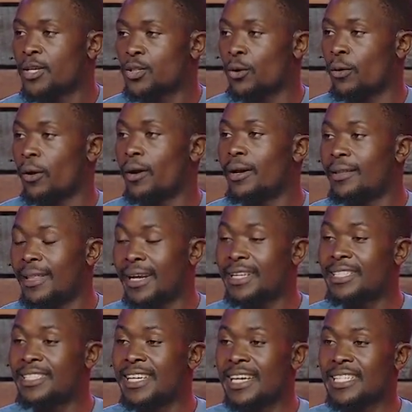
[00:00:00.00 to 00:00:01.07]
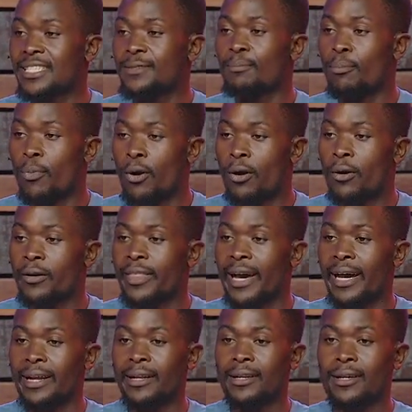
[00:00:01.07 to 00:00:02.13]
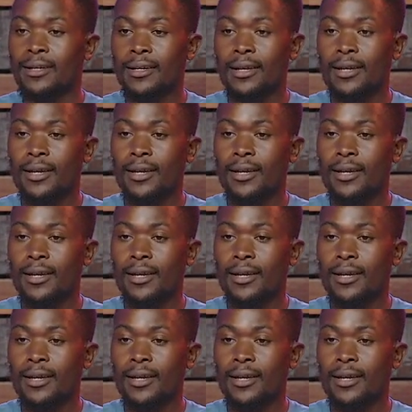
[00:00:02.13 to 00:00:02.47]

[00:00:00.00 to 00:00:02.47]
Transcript: So there is just more than